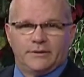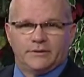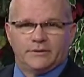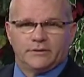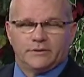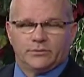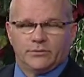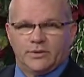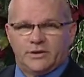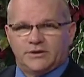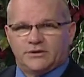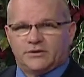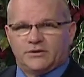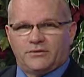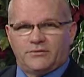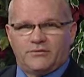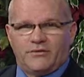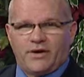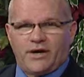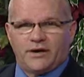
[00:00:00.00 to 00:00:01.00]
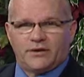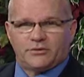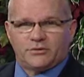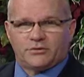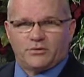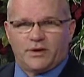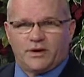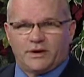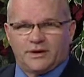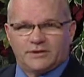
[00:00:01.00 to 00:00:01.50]
the regional fire
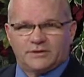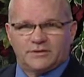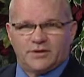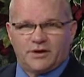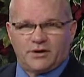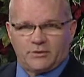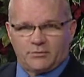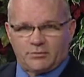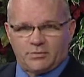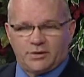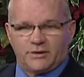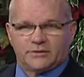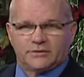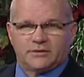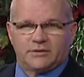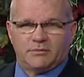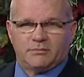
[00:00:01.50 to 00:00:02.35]
training center built